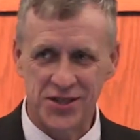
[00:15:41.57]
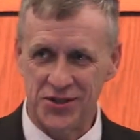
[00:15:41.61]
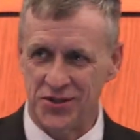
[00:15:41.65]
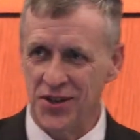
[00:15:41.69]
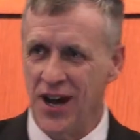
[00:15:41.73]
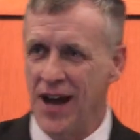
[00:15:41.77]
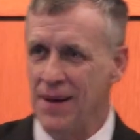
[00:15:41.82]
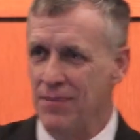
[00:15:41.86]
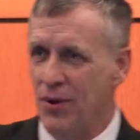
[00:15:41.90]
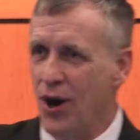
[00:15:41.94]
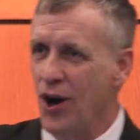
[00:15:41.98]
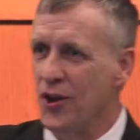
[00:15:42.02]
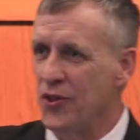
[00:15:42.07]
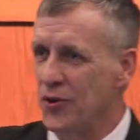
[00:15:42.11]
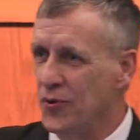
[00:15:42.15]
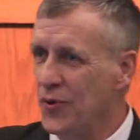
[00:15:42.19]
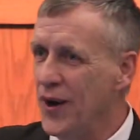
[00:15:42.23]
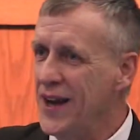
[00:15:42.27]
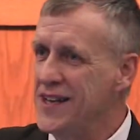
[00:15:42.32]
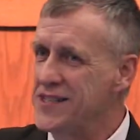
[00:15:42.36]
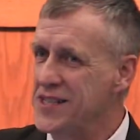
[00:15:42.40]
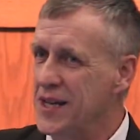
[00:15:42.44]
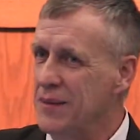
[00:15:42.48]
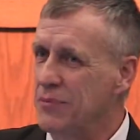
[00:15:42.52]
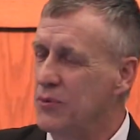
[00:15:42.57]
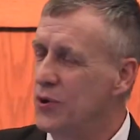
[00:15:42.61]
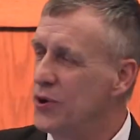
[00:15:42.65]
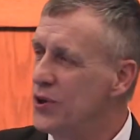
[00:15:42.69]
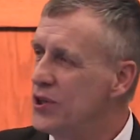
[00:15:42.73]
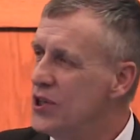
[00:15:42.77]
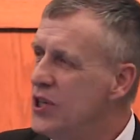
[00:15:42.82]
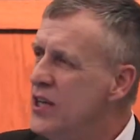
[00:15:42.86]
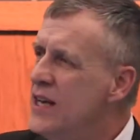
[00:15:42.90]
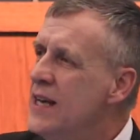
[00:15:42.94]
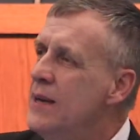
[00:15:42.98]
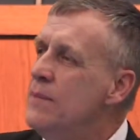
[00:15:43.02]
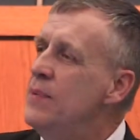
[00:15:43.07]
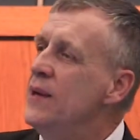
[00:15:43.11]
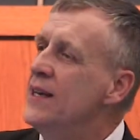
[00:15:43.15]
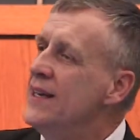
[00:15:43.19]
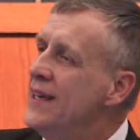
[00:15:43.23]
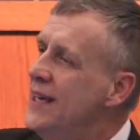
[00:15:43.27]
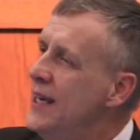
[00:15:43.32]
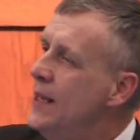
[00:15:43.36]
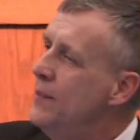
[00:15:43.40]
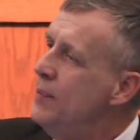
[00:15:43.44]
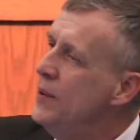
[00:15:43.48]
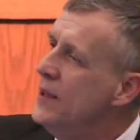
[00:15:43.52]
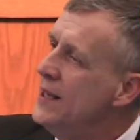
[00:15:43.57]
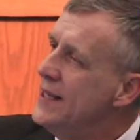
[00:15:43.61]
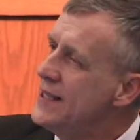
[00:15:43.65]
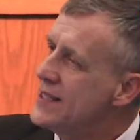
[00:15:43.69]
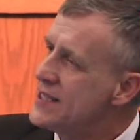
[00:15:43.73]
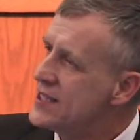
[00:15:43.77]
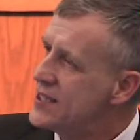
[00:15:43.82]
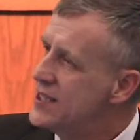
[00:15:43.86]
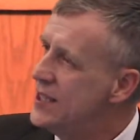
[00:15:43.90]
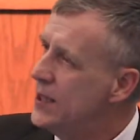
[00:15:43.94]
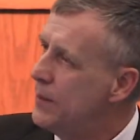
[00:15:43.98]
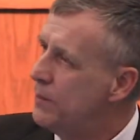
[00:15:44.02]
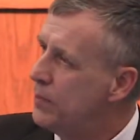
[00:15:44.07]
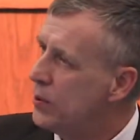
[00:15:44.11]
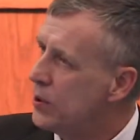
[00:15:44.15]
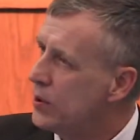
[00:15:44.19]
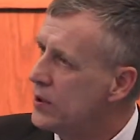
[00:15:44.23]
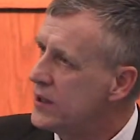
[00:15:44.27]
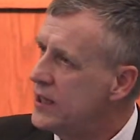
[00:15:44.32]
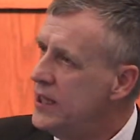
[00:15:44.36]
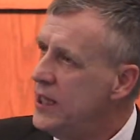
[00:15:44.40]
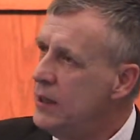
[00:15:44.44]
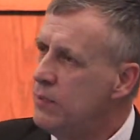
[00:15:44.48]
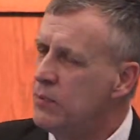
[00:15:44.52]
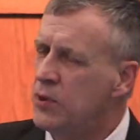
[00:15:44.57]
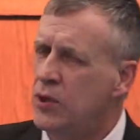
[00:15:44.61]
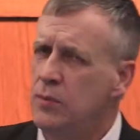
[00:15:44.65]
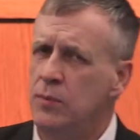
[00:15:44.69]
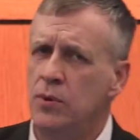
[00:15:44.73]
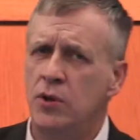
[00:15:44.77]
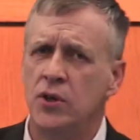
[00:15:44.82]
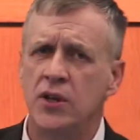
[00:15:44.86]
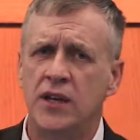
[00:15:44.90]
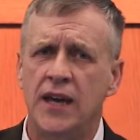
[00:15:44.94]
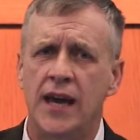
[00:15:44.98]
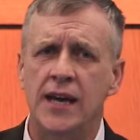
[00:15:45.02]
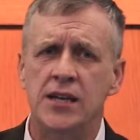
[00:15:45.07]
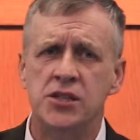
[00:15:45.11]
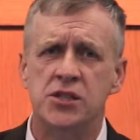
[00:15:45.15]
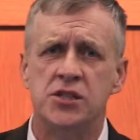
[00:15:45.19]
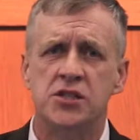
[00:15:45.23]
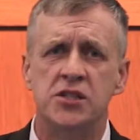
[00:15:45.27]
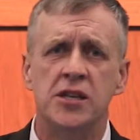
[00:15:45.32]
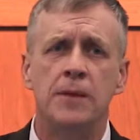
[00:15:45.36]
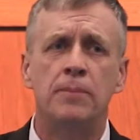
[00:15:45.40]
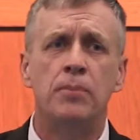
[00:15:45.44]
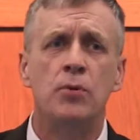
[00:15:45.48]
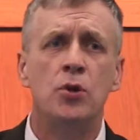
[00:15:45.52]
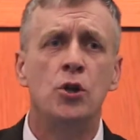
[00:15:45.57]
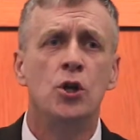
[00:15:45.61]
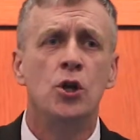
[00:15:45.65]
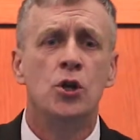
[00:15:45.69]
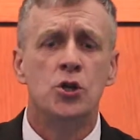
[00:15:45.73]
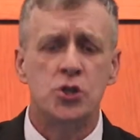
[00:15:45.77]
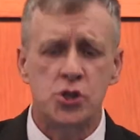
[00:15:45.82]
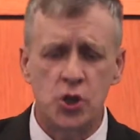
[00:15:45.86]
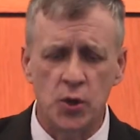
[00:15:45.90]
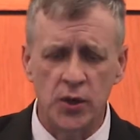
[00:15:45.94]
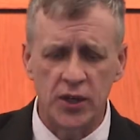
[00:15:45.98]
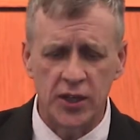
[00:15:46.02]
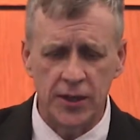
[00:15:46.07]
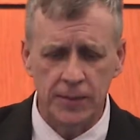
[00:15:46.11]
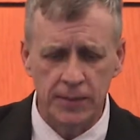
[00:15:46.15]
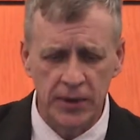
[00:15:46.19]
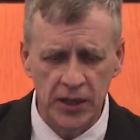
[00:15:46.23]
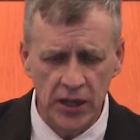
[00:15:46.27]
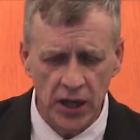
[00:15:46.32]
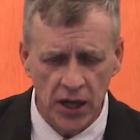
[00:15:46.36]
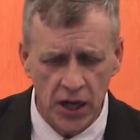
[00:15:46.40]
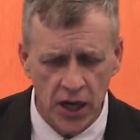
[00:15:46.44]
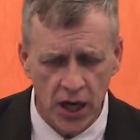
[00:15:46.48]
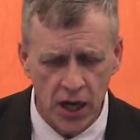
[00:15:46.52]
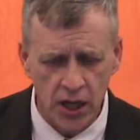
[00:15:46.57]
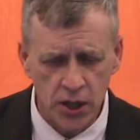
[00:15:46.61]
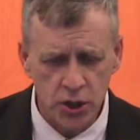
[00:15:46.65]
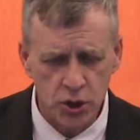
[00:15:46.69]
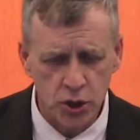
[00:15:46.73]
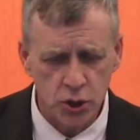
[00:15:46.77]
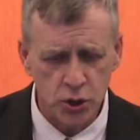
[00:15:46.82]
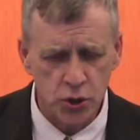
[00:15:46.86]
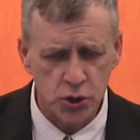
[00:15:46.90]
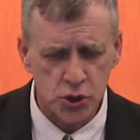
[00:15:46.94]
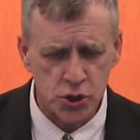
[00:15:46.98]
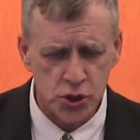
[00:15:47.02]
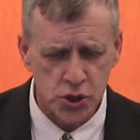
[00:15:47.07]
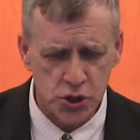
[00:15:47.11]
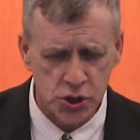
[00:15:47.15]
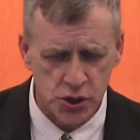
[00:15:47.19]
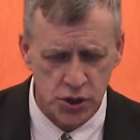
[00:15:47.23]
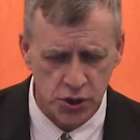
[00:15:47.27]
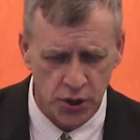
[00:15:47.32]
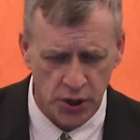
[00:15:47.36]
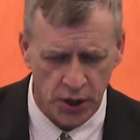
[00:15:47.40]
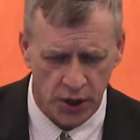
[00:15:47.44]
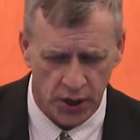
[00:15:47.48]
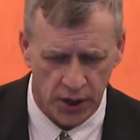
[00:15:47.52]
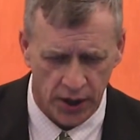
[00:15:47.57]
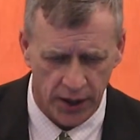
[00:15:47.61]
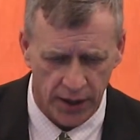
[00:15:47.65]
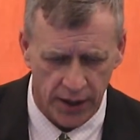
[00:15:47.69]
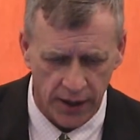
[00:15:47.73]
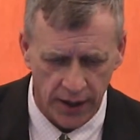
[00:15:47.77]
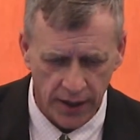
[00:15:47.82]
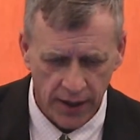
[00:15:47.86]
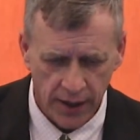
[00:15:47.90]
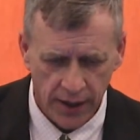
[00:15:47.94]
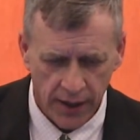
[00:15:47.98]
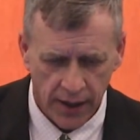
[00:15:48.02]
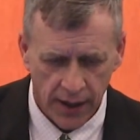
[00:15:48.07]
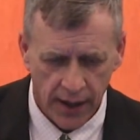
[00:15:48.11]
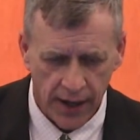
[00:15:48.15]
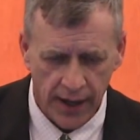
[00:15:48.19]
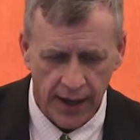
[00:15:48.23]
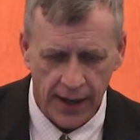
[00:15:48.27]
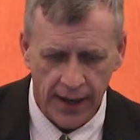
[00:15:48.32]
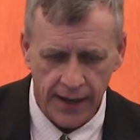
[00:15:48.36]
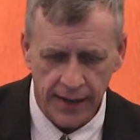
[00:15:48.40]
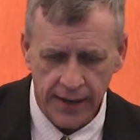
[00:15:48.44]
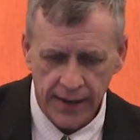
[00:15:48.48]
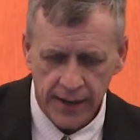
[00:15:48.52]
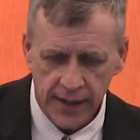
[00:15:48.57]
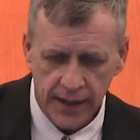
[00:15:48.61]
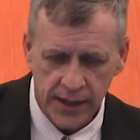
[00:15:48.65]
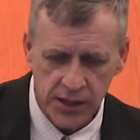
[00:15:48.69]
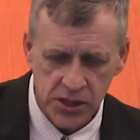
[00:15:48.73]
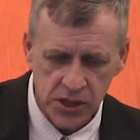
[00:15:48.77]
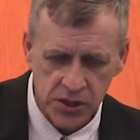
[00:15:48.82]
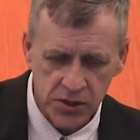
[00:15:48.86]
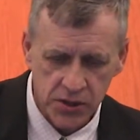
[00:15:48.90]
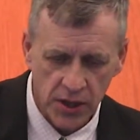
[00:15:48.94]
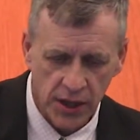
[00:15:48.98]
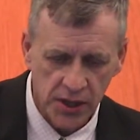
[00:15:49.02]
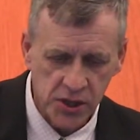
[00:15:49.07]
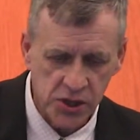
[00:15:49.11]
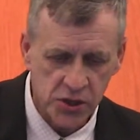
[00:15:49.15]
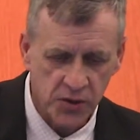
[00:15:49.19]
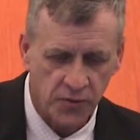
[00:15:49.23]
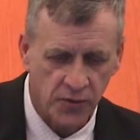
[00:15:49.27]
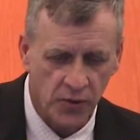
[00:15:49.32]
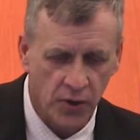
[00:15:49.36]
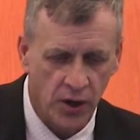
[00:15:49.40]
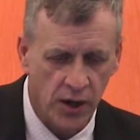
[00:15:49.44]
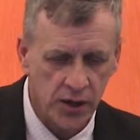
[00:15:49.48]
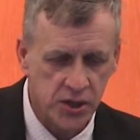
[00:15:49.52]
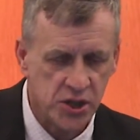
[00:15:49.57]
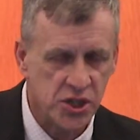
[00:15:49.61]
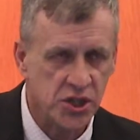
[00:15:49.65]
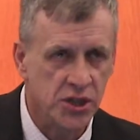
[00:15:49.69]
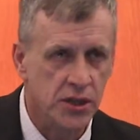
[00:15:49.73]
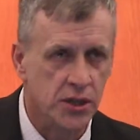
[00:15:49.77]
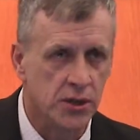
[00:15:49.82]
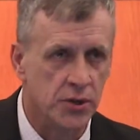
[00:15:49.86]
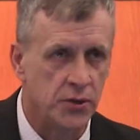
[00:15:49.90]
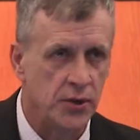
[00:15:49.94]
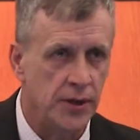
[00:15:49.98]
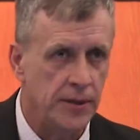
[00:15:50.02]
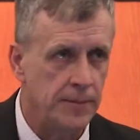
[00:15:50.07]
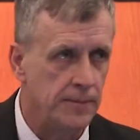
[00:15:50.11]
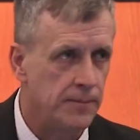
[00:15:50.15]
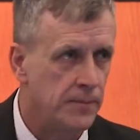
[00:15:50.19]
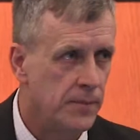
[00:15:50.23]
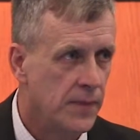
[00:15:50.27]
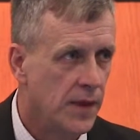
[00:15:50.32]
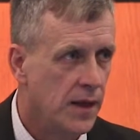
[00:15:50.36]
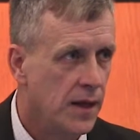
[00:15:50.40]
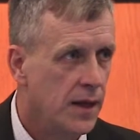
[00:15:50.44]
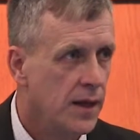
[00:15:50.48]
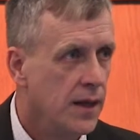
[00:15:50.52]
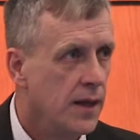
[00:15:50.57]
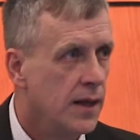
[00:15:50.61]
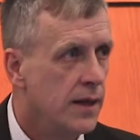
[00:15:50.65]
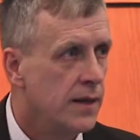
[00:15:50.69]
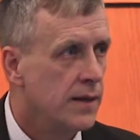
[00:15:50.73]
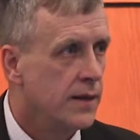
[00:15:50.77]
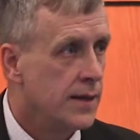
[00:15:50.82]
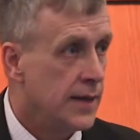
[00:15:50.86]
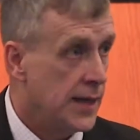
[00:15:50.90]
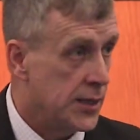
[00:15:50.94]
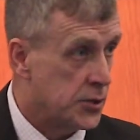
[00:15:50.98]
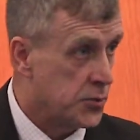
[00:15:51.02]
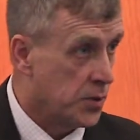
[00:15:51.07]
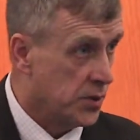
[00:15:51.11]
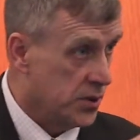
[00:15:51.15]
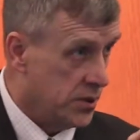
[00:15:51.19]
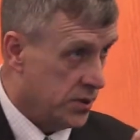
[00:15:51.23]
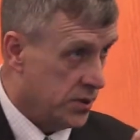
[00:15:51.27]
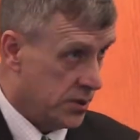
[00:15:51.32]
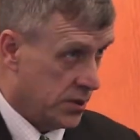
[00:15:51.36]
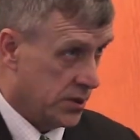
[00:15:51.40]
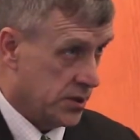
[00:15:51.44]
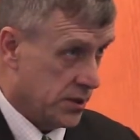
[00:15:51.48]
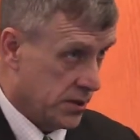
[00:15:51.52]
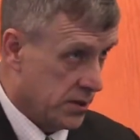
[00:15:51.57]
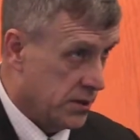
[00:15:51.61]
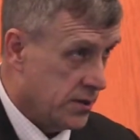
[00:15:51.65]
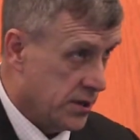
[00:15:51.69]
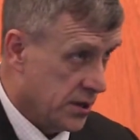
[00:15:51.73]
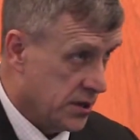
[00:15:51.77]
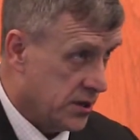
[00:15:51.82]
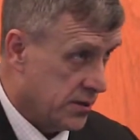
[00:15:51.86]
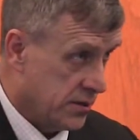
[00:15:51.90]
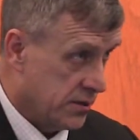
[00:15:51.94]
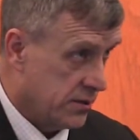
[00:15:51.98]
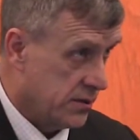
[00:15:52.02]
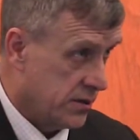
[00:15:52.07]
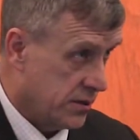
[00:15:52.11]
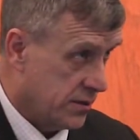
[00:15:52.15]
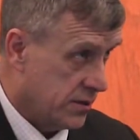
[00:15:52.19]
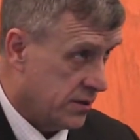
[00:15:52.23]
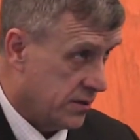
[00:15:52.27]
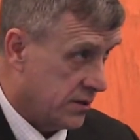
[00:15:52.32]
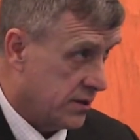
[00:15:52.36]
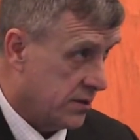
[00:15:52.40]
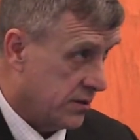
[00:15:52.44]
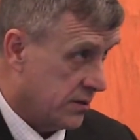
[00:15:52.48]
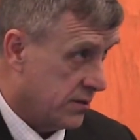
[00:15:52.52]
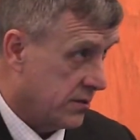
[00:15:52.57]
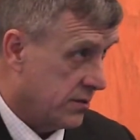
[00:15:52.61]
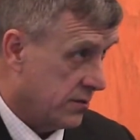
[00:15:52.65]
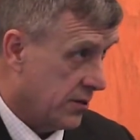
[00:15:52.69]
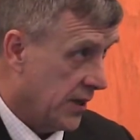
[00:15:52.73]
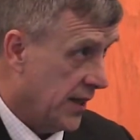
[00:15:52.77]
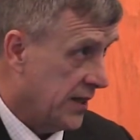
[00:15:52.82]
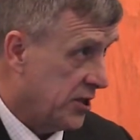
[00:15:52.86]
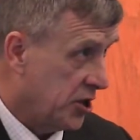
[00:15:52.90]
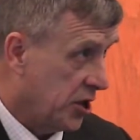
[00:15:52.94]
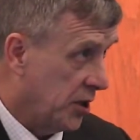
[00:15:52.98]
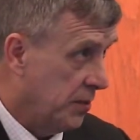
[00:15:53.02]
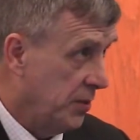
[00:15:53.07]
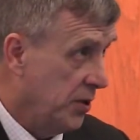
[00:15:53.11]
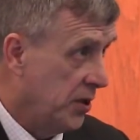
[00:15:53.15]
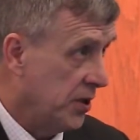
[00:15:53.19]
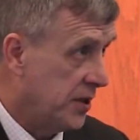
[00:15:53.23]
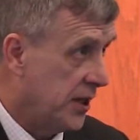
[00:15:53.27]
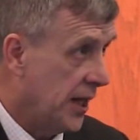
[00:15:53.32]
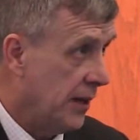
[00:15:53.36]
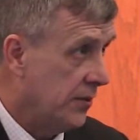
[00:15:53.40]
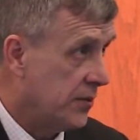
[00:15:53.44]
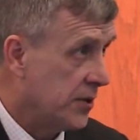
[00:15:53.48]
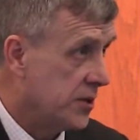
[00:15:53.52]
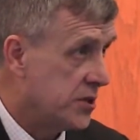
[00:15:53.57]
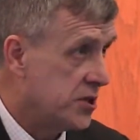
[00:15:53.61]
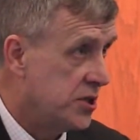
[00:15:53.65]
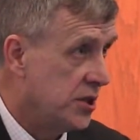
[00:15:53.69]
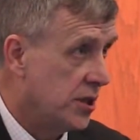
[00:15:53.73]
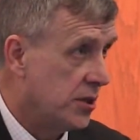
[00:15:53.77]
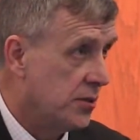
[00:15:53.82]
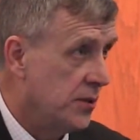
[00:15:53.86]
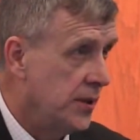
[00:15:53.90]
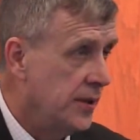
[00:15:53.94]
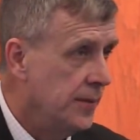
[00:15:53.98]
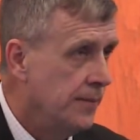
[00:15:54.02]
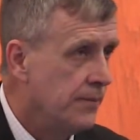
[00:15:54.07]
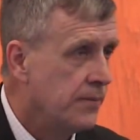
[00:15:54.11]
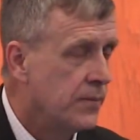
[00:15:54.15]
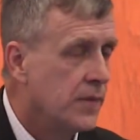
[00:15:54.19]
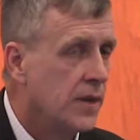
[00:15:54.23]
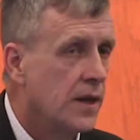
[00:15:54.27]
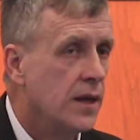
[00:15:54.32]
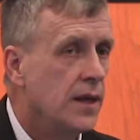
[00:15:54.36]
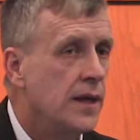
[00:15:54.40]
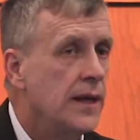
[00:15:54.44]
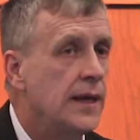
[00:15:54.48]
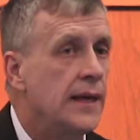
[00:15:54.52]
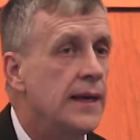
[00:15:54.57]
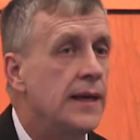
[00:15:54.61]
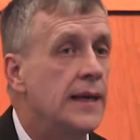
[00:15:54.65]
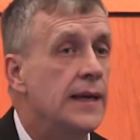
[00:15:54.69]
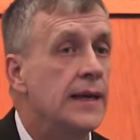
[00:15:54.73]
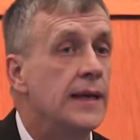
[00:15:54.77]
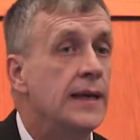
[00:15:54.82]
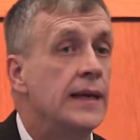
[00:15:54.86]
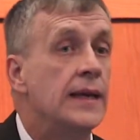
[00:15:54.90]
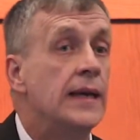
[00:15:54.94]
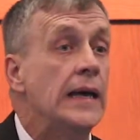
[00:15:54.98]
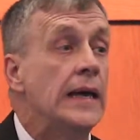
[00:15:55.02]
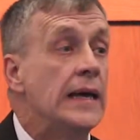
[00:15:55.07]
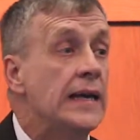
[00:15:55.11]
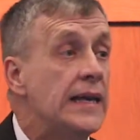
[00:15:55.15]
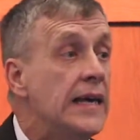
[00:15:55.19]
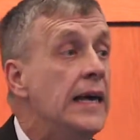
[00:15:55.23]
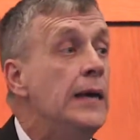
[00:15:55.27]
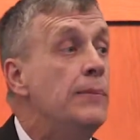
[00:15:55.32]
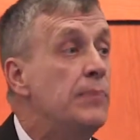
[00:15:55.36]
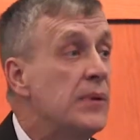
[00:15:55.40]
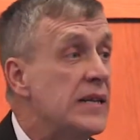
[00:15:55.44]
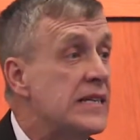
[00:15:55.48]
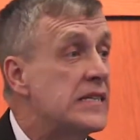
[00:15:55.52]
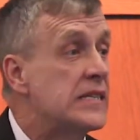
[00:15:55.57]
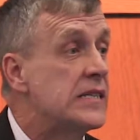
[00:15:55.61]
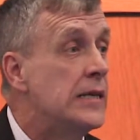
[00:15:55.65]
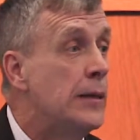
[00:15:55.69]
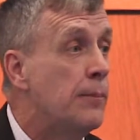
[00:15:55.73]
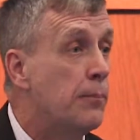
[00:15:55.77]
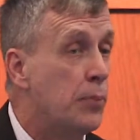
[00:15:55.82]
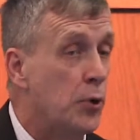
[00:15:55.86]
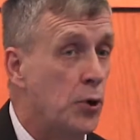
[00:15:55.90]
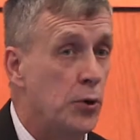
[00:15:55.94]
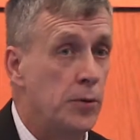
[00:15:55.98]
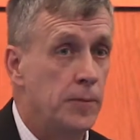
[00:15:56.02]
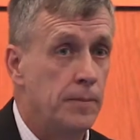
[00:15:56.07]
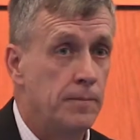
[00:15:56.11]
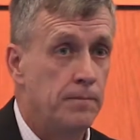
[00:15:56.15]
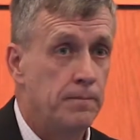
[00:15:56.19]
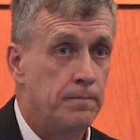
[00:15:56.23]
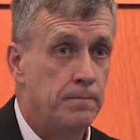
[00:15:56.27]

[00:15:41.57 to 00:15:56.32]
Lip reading: to describe all the ways I'm going to, but keeping it simple. Keep communication simple so it can be understood. Instructions for our children. As we're just trying to communicate with our children, keep it simple.